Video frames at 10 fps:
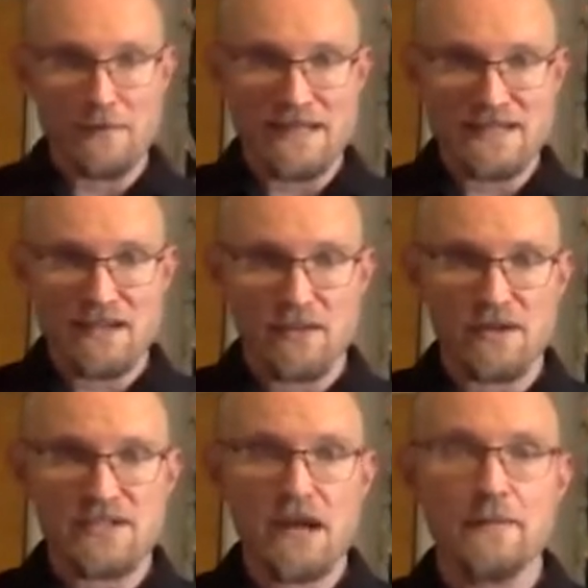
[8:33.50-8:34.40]
rudiments, in
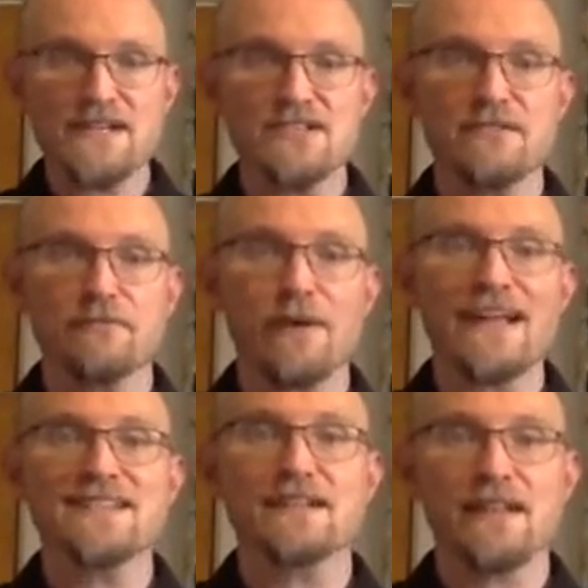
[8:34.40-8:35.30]
other words, combinations of
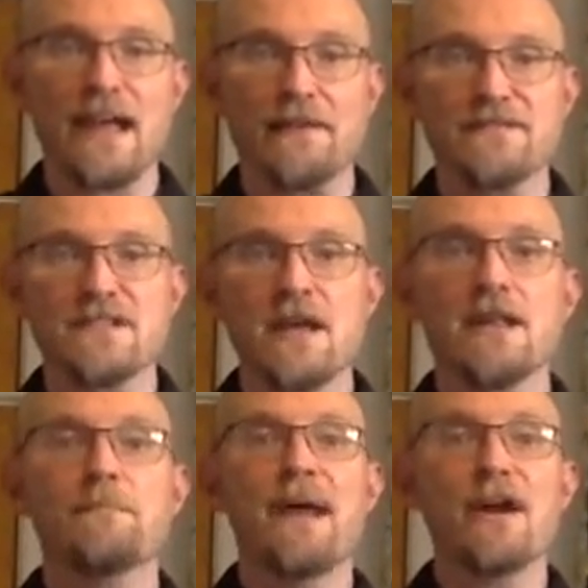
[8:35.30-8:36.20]
rights and lefts,
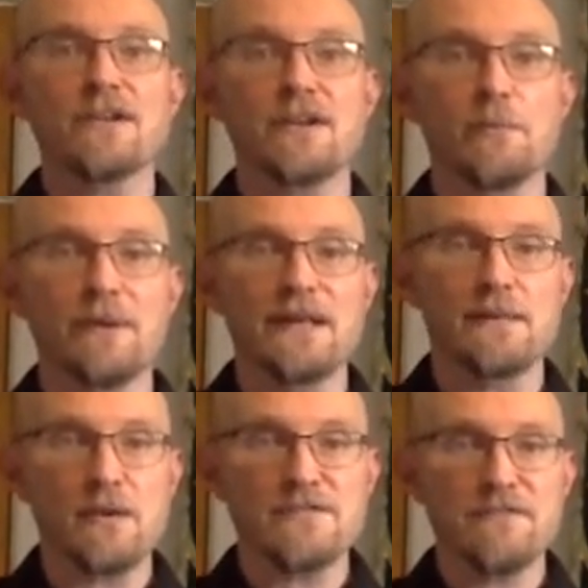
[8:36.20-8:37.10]
the paradiddle
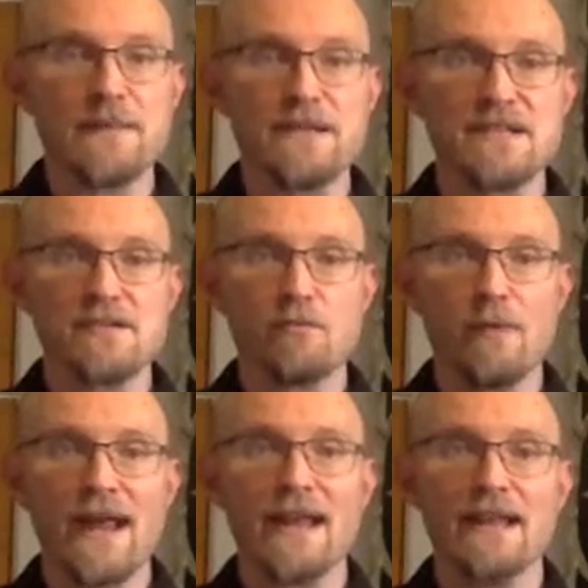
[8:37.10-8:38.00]
being the most famous.
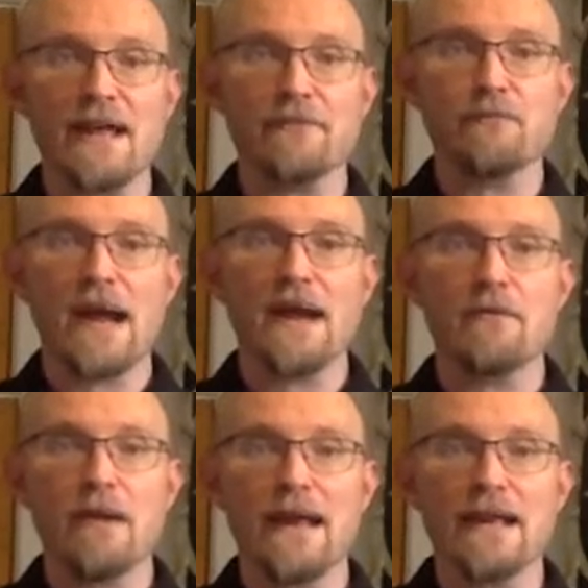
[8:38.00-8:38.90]
Right, left,
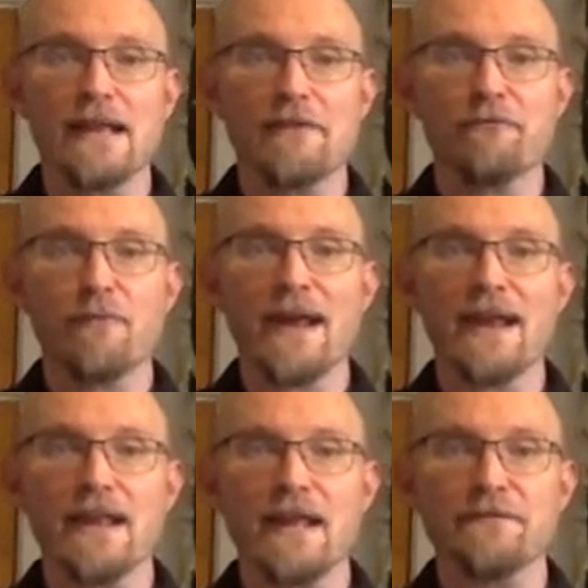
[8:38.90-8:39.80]
right, right, left,
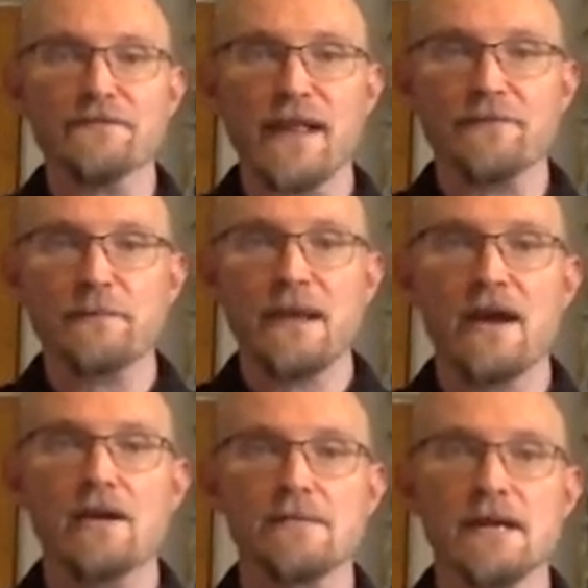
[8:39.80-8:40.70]
right, left, left,
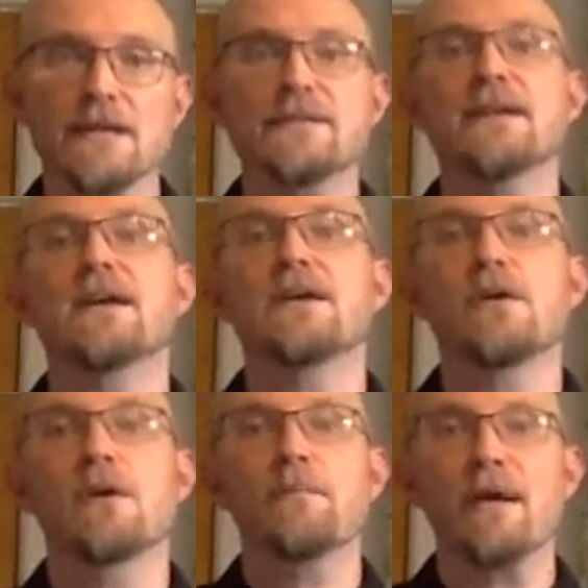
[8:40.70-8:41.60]

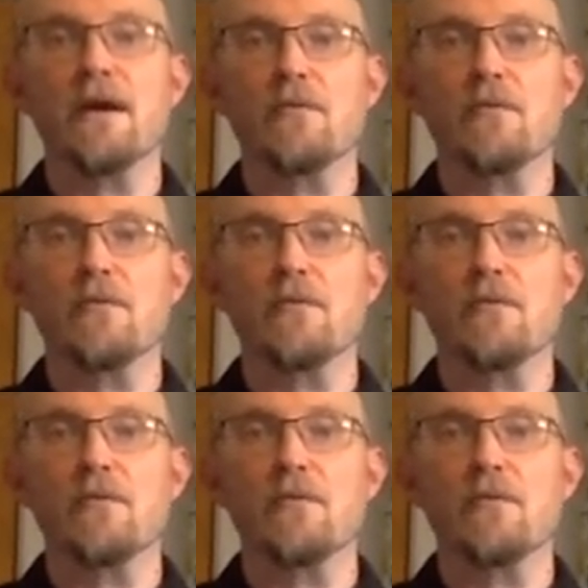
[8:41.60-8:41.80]
paradiddle,